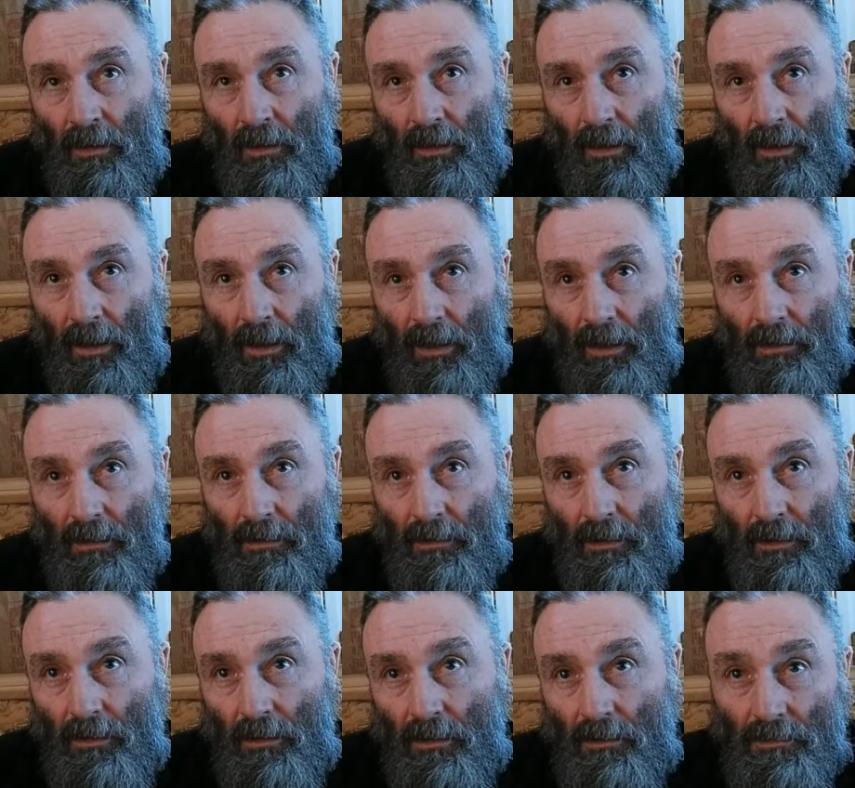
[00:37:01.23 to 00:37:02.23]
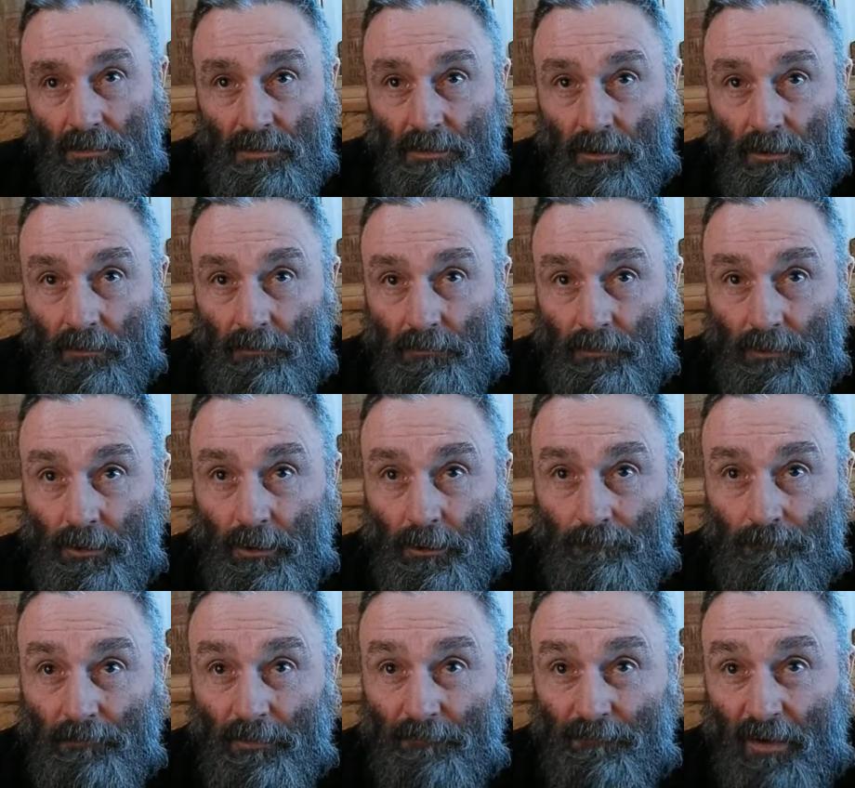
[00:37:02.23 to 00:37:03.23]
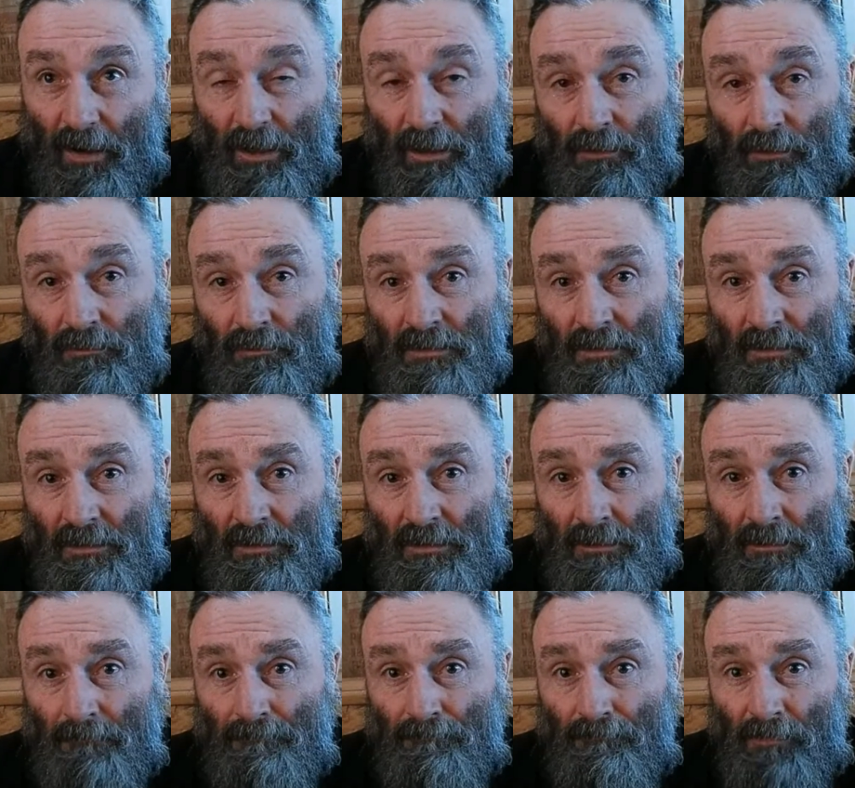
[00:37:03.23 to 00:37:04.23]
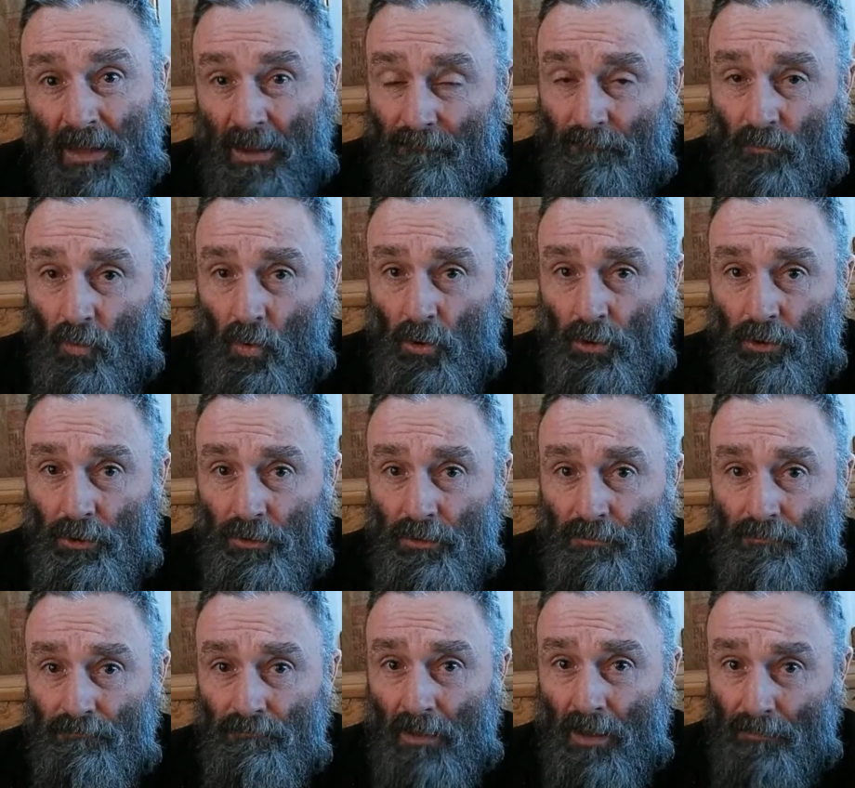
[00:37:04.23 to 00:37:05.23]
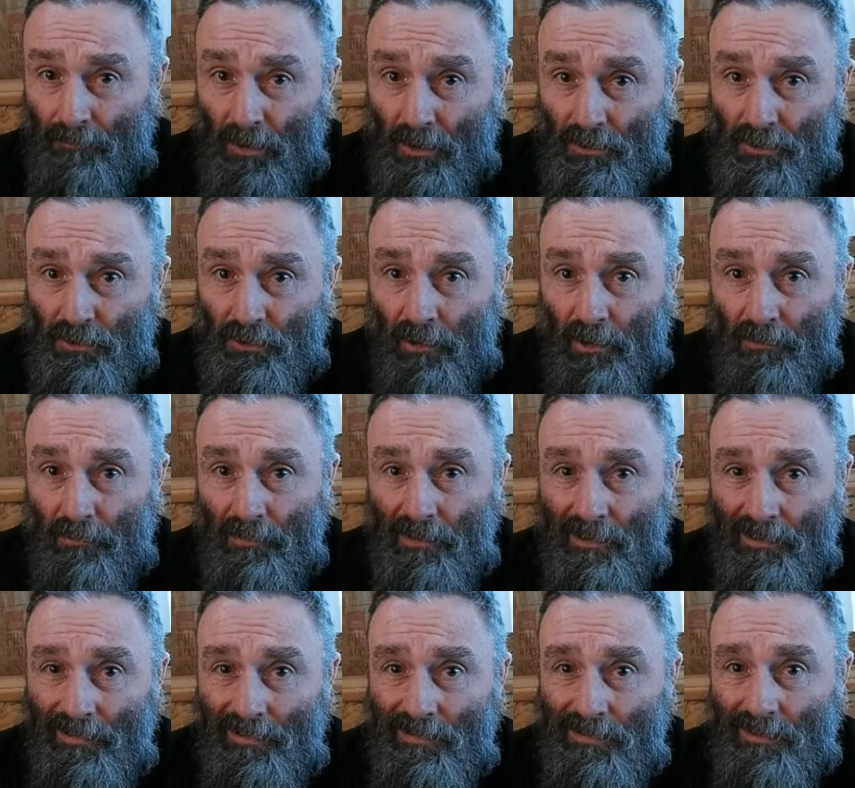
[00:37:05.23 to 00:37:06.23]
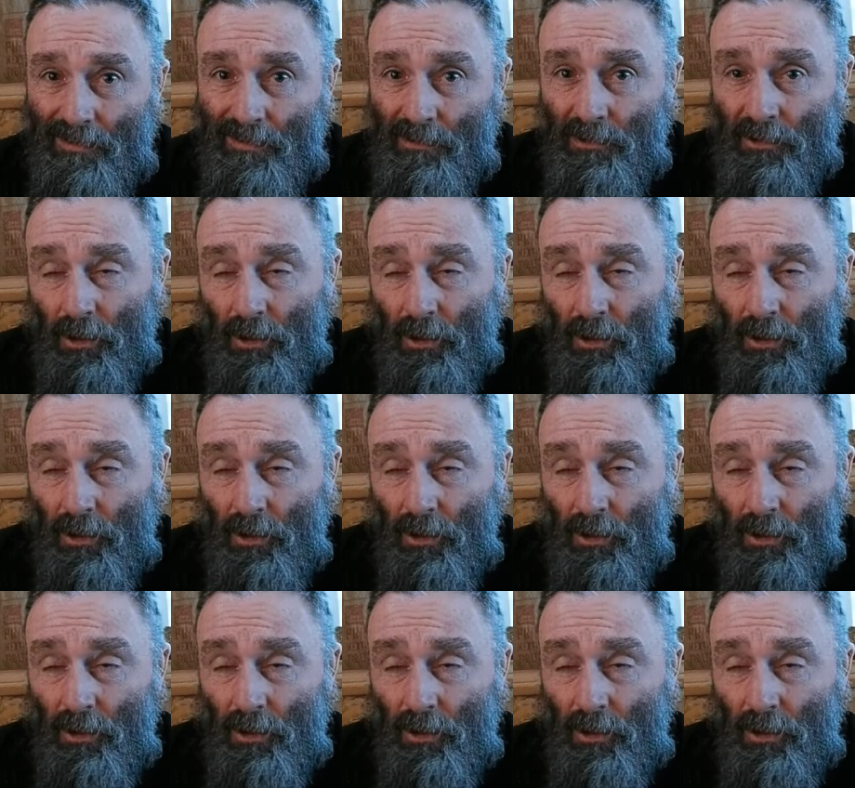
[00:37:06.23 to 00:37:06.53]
And so, you know, if I don't have water, I'm not growing anything.